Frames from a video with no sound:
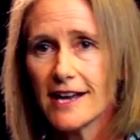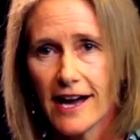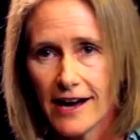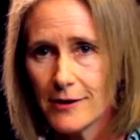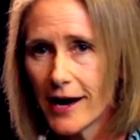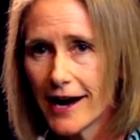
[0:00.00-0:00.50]
The
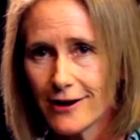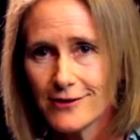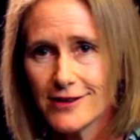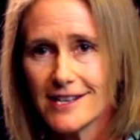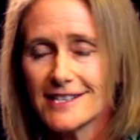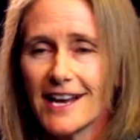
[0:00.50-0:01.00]

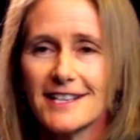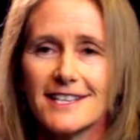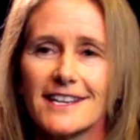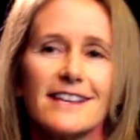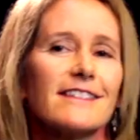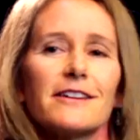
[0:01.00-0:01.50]
higher the
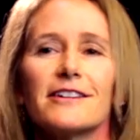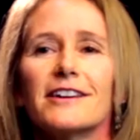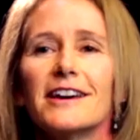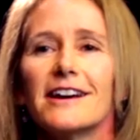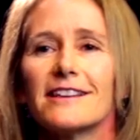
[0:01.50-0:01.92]
intensity, the,